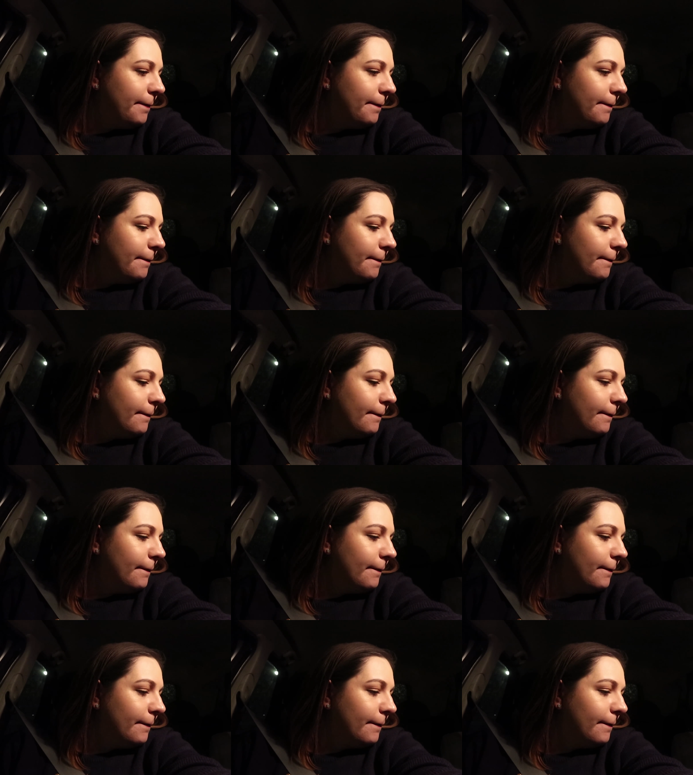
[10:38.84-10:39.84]

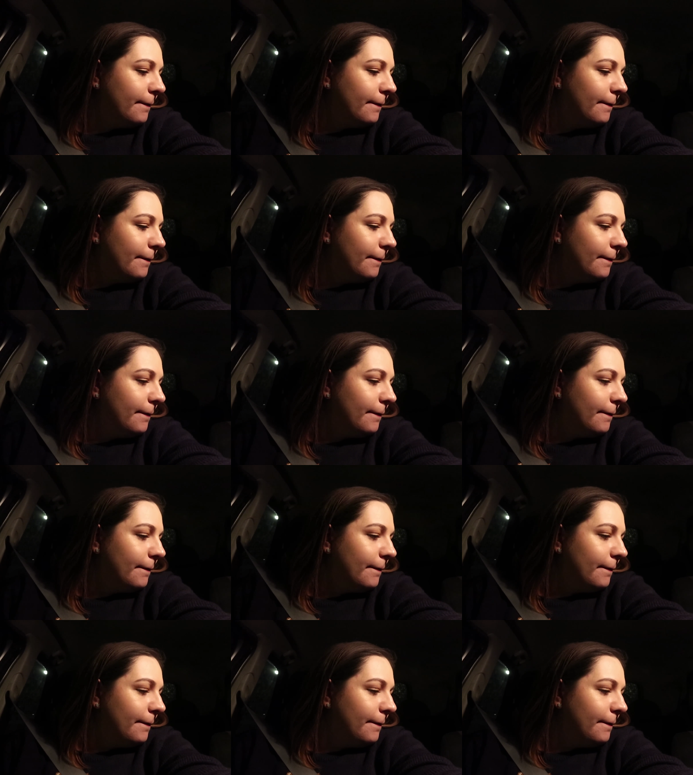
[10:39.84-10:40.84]

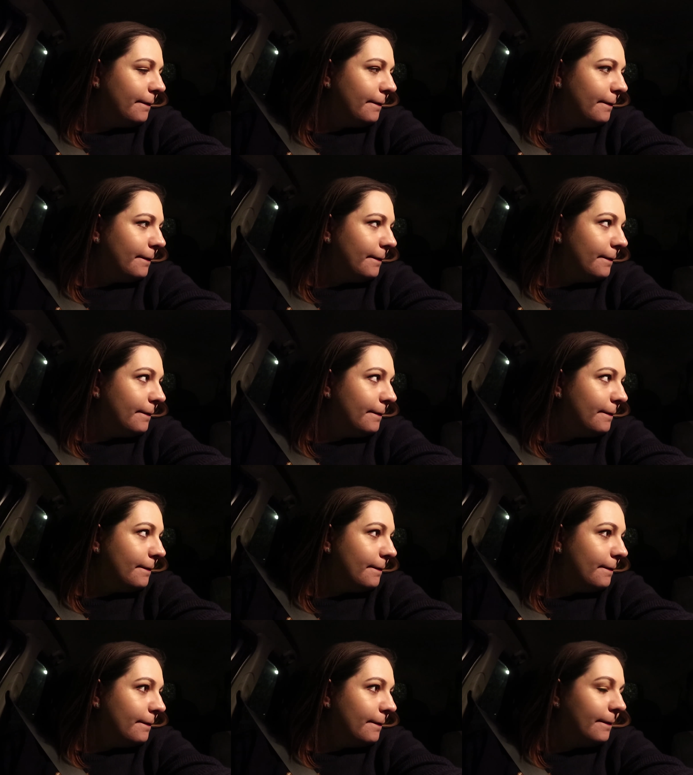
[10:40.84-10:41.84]

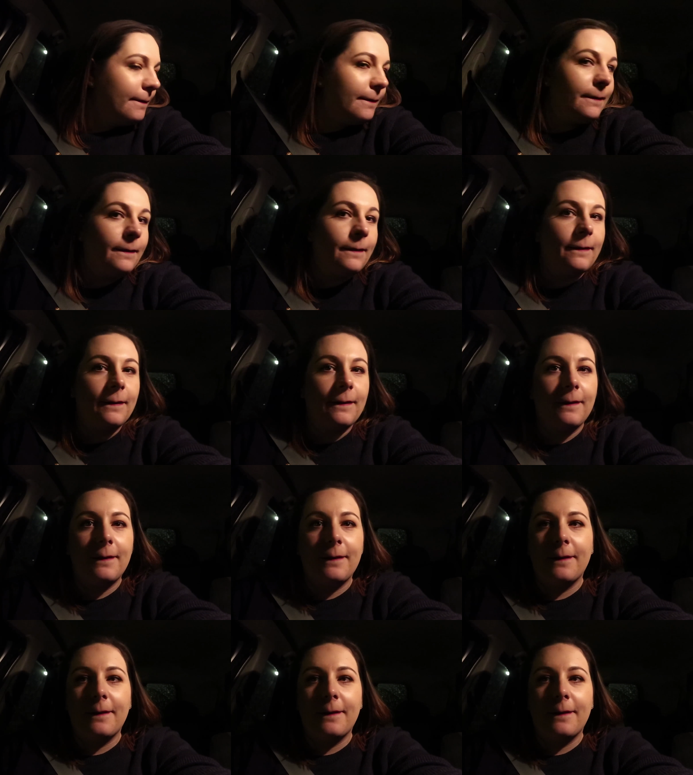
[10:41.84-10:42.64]
Nobody speaks.